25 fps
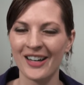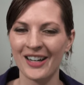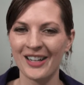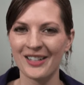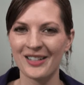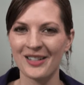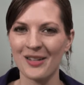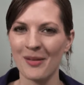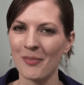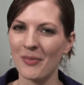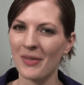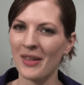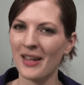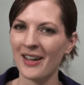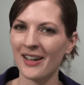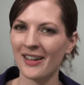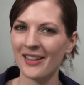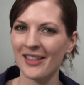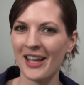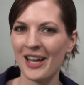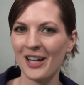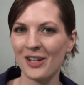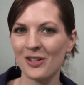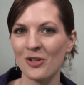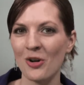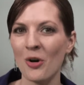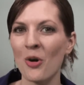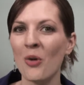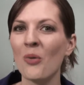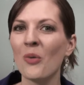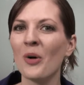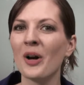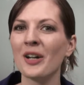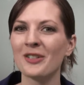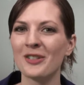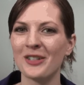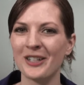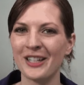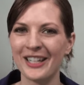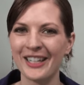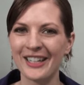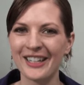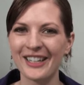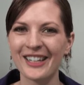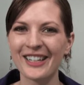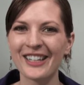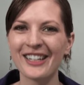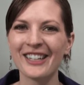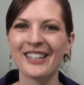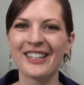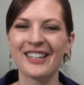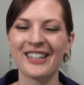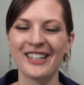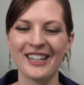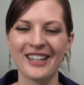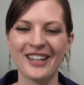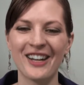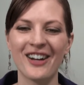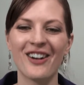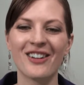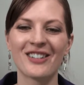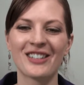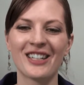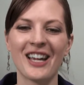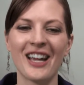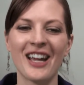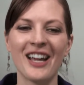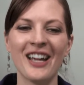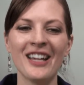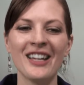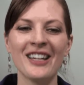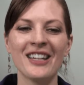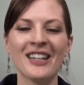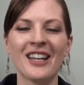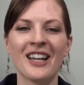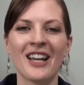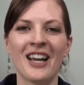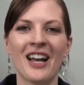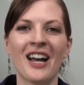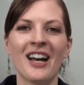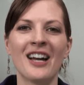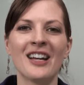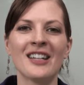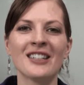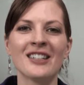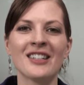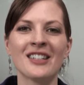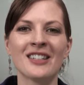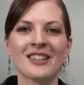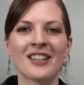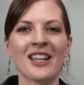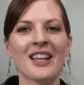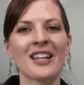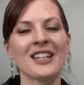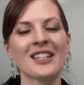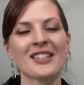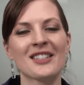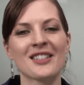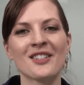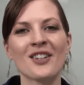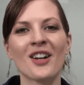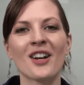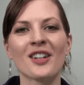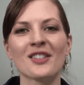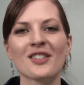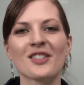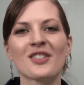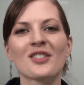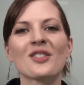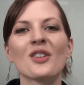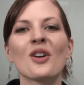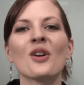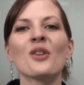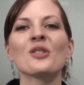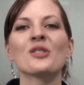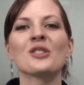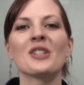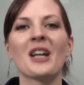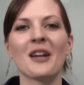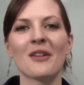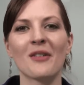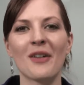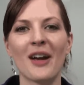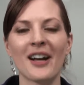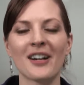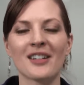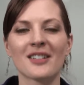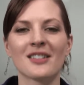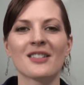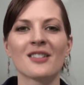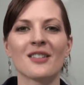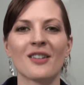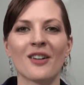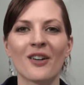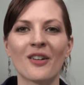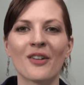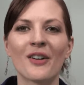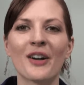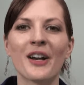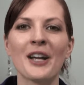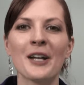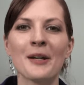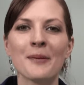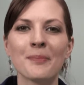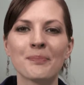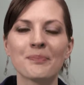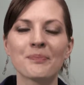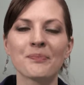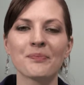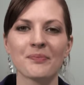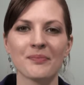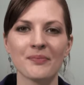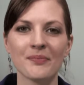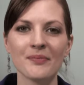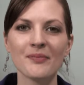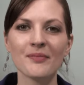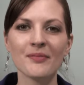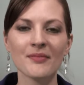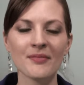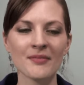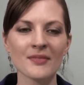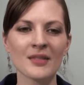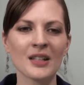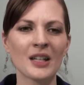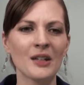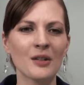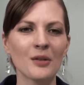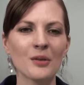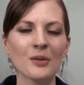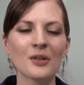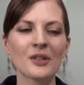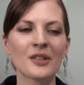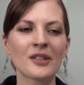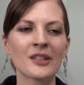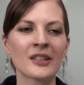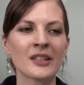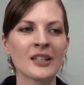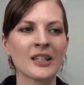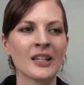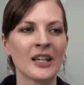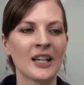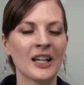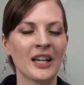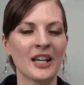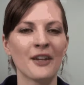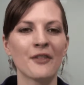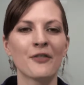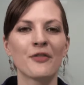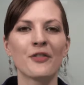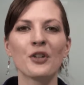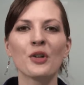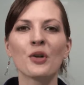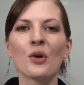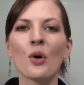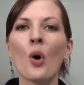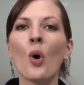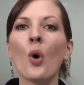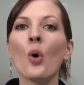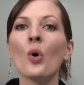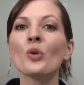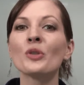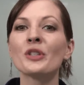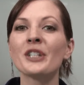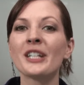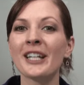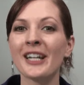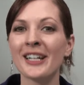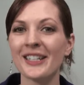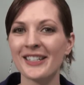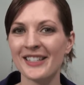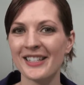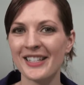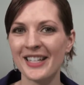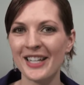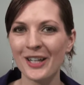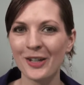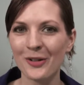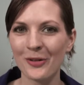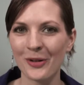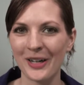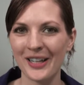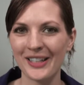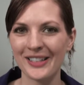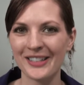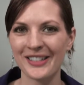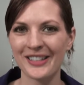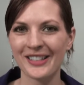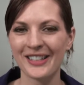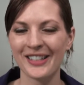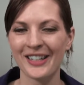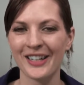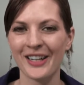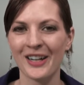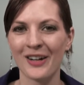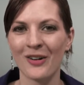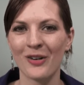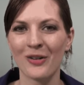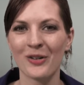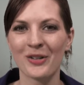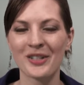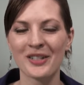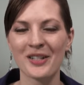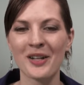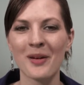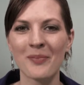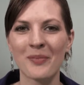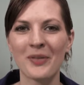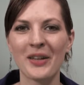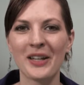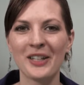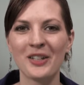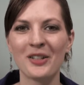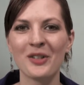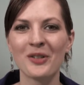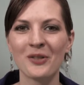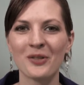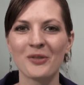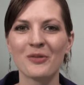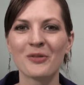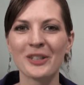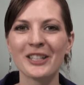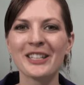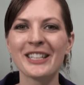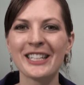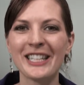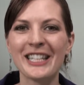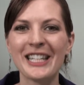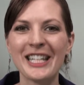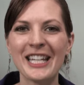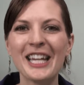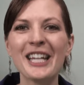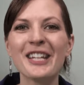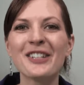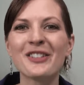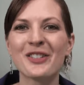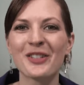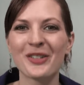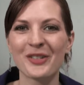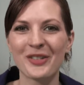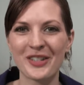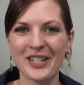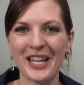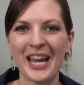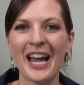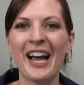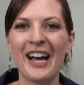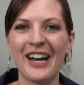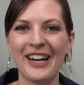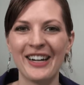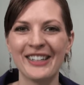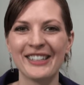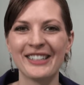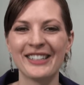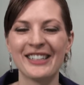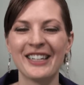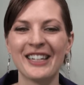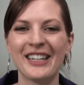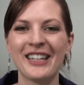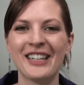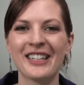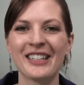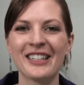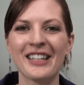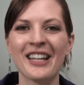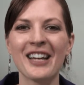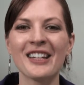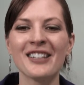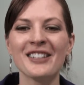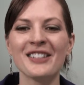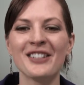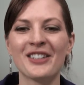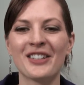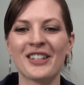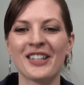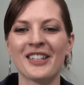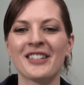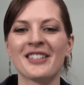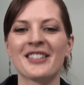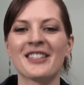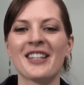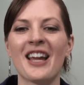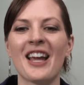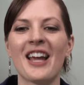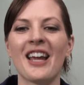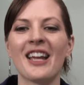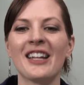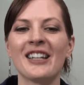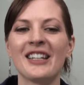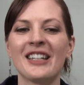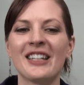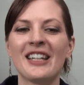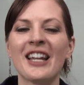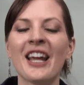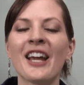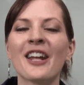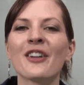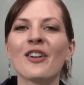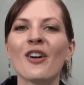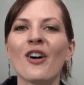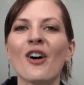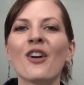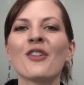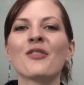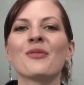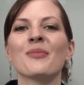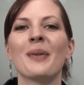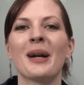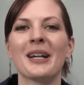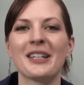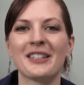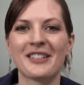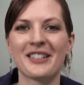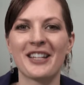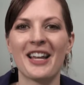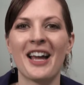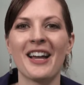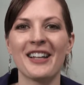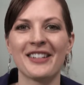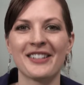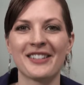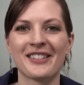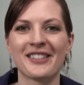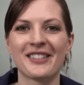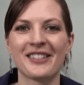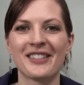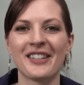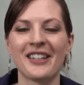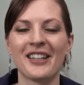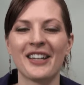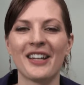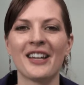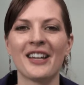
something they don't want to hear, okay? And then it's not so direct, alright? Or if you're holding a secret or something you really need to tell, yeah, you can say, get off my chest,